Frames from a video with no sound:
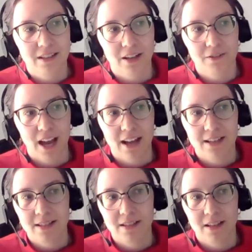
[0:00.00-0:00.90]
kind of
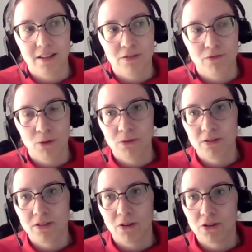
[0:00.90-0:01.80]
accessing these
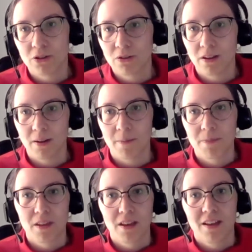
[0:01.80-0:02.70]
roles also the
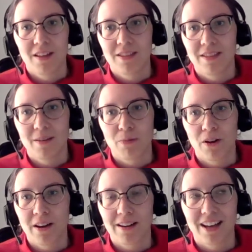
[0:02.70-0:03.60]
the
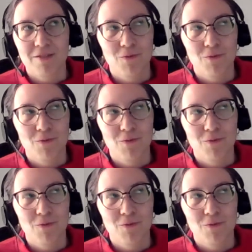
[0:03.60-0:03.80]
product